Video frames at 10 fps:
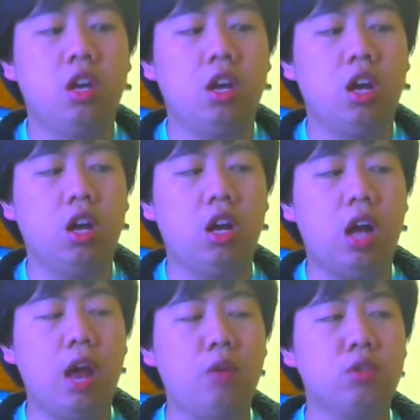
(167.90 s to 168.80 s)

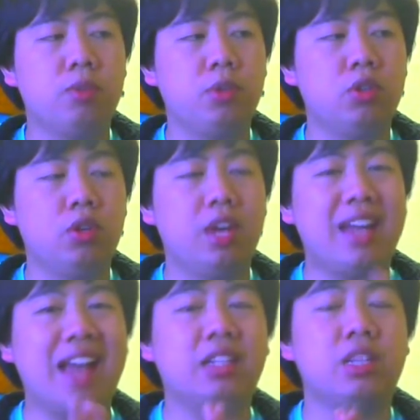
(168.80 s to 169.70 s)
I was supposed to
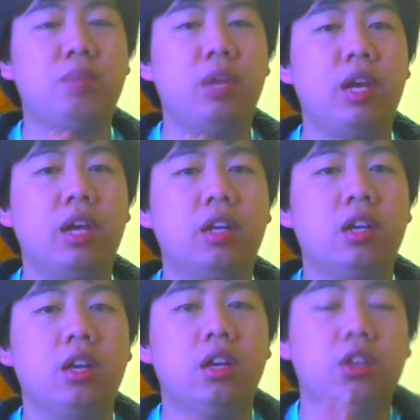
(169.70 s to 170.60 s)
enact this plan
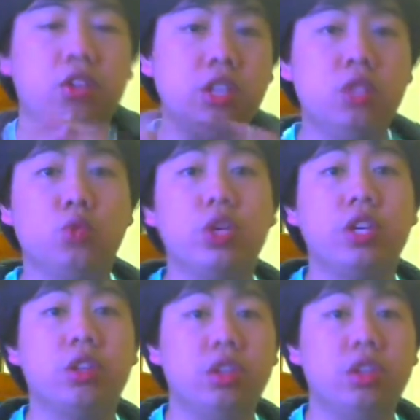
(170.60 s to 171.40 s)
this week,